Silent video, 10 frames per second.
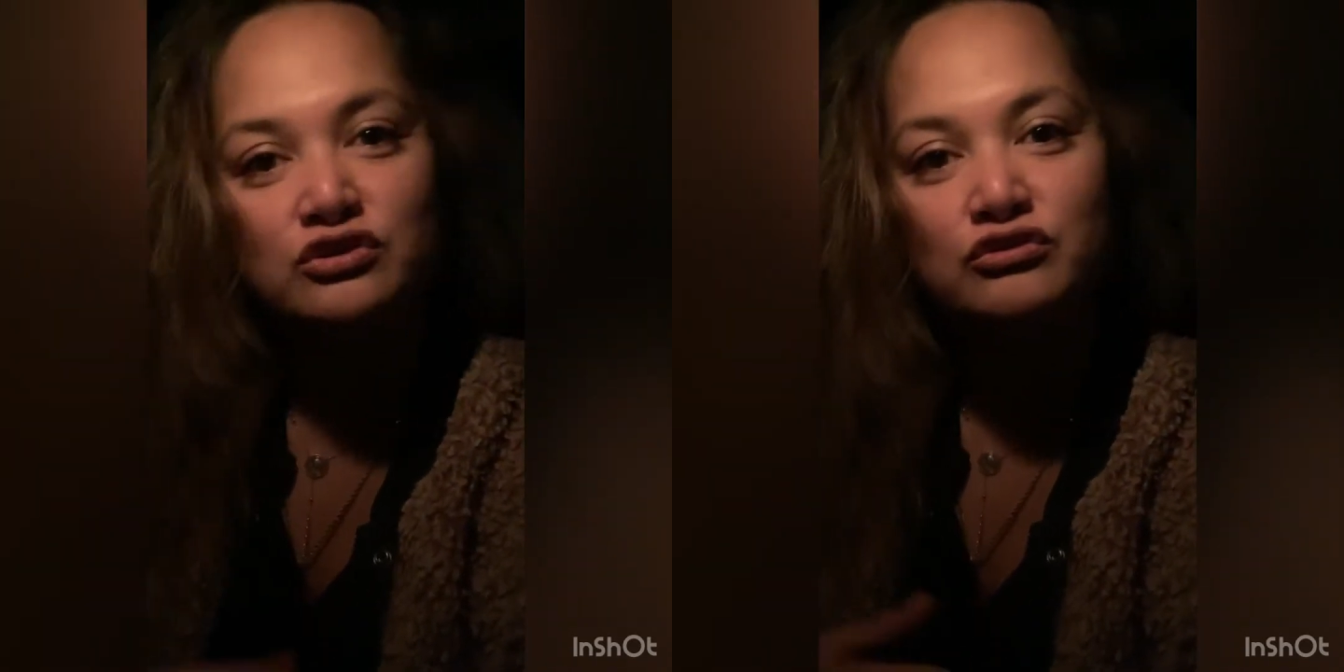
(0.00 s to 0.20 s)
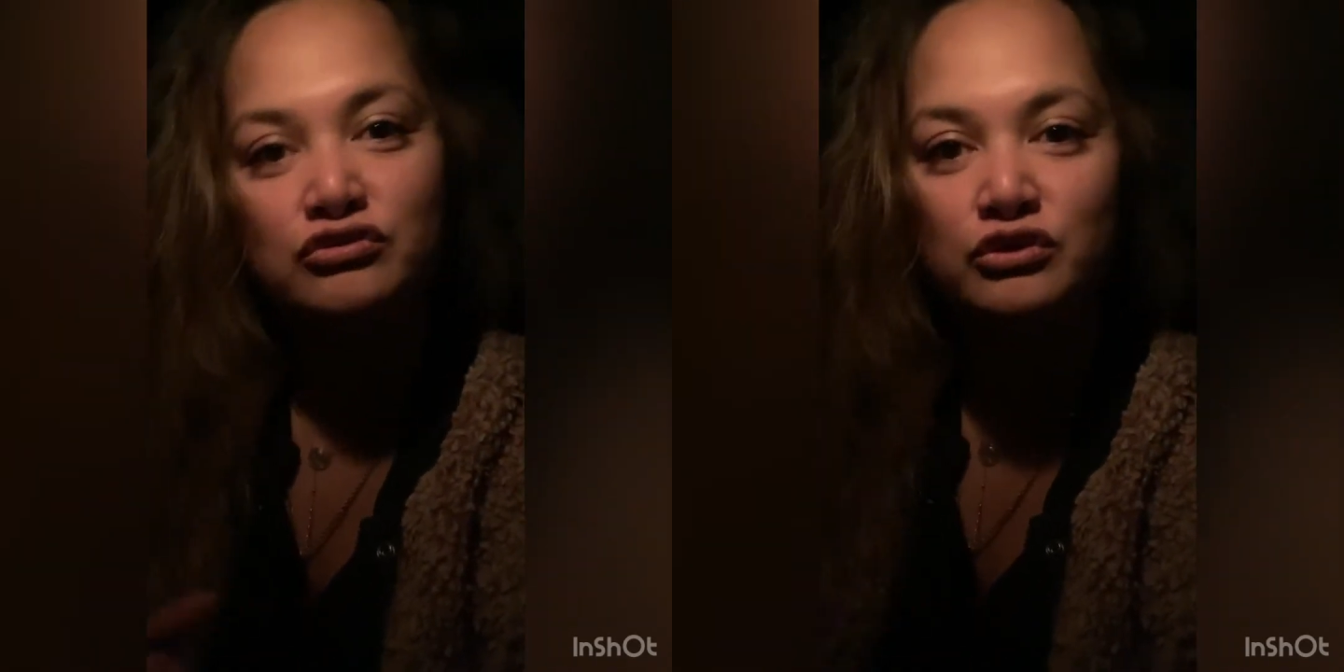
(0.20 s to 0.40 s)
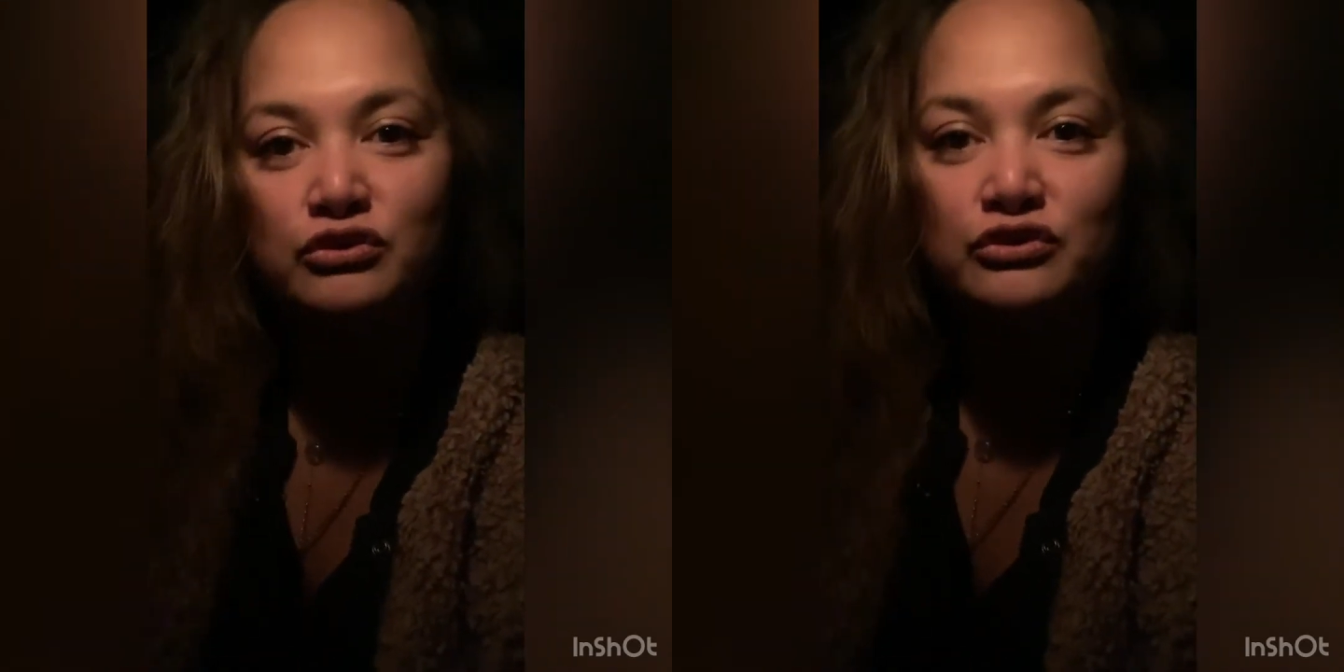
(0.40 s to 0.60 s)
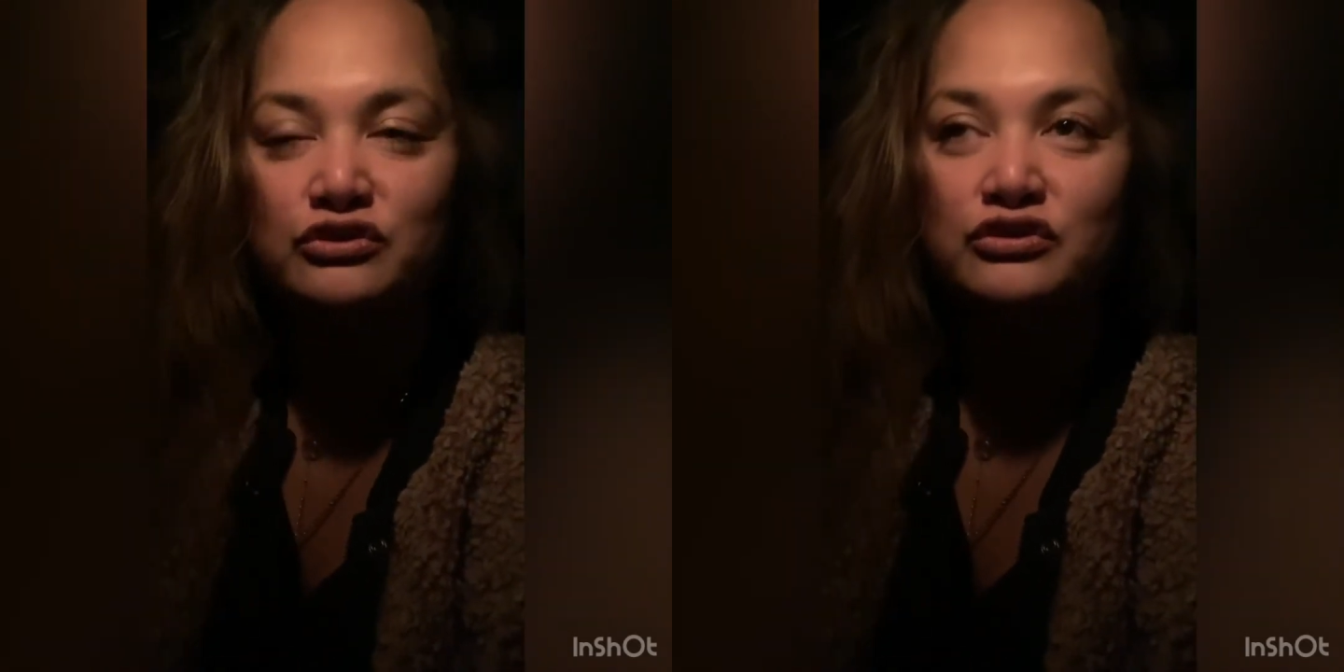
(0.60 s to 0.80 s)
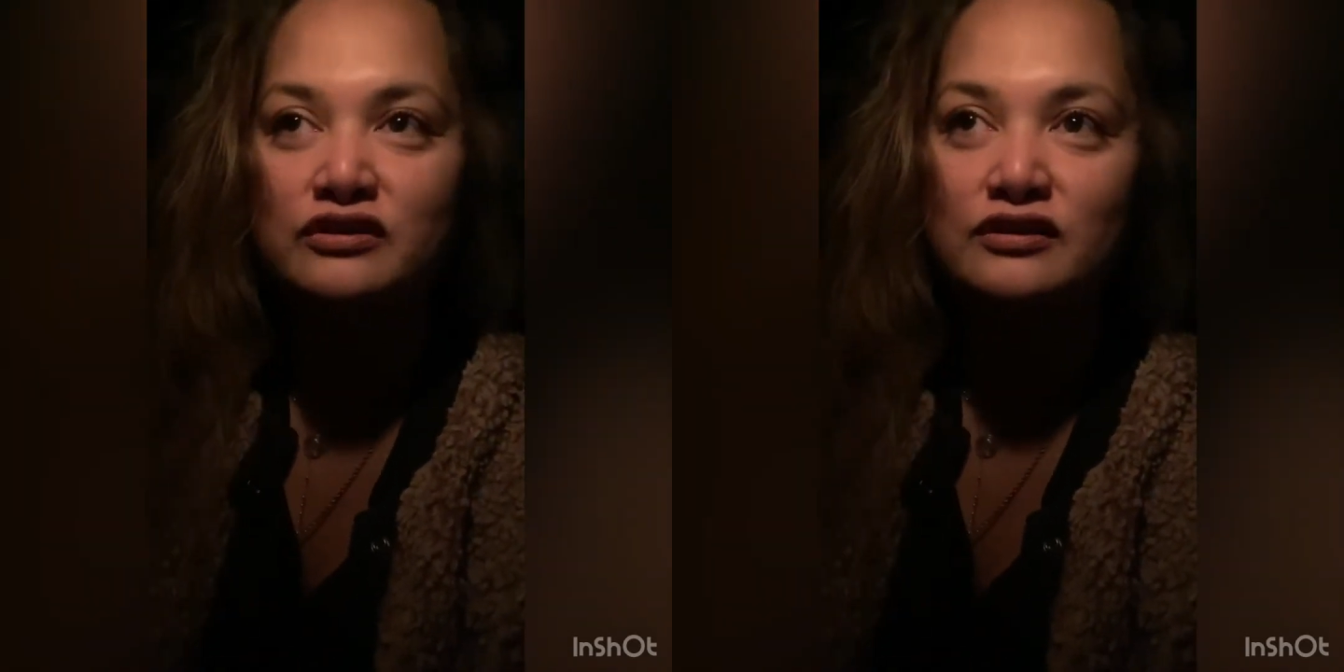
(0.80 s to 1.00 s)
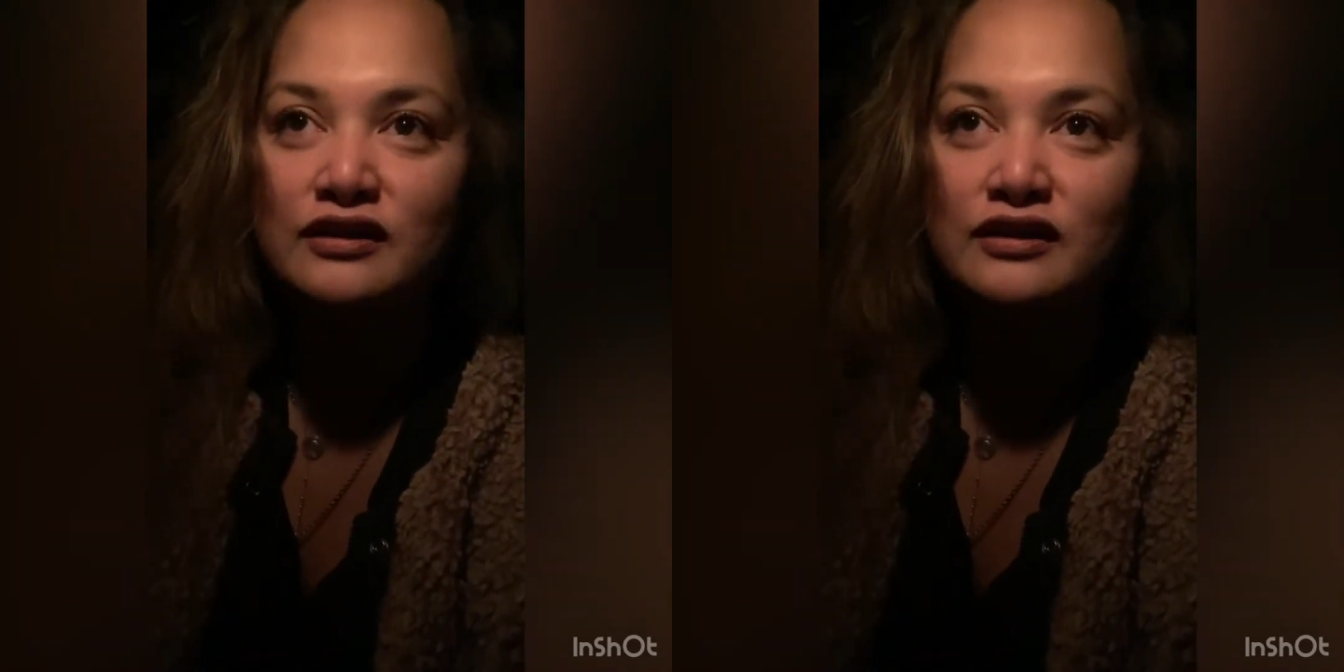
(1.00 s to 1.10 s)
and fruits and,